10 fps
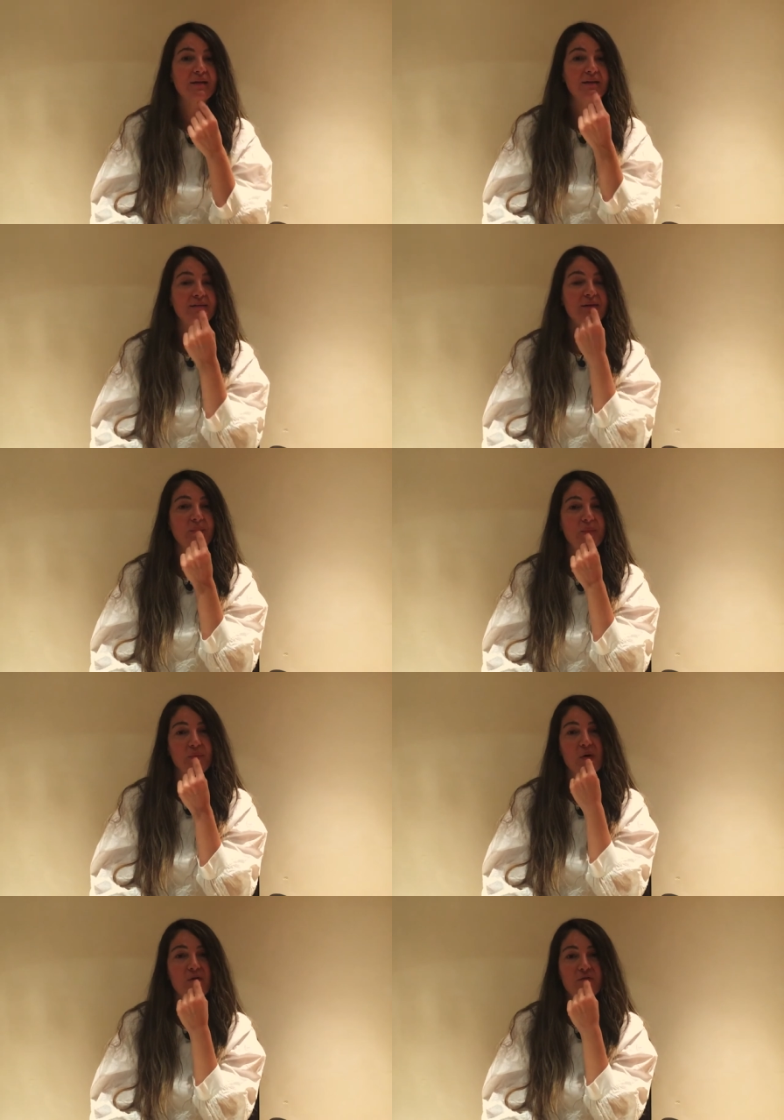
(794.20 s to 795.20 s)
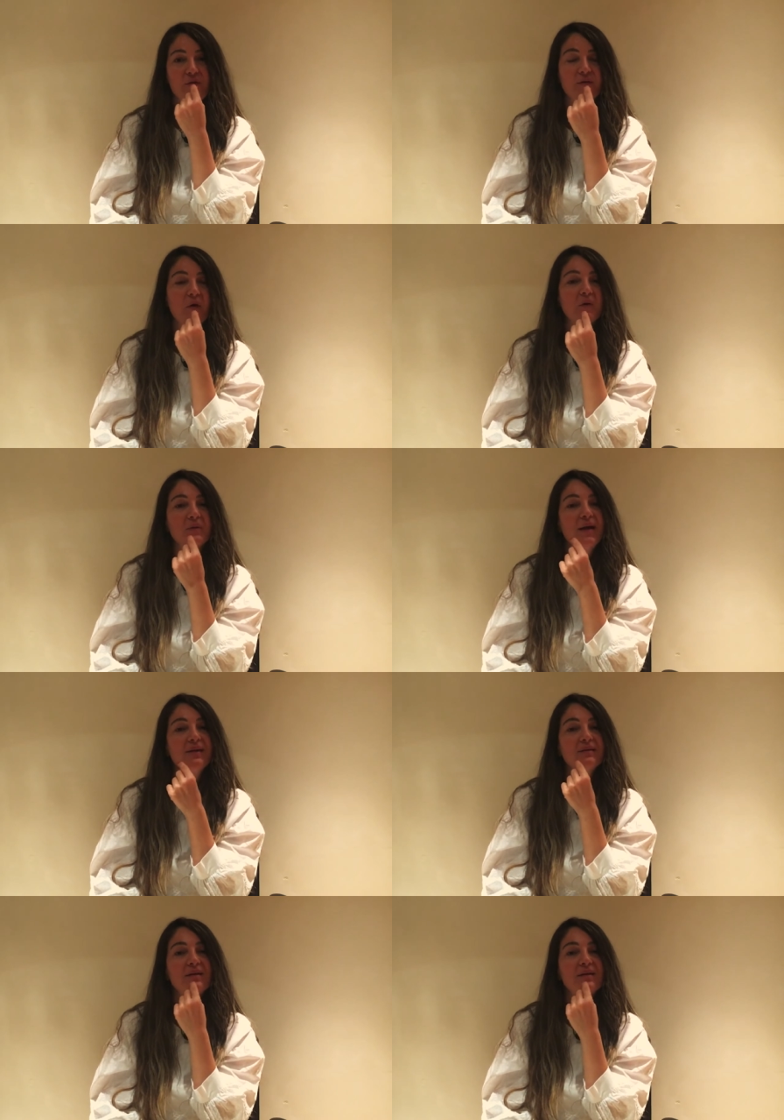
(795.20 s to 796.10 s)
the tip of your tongue, right?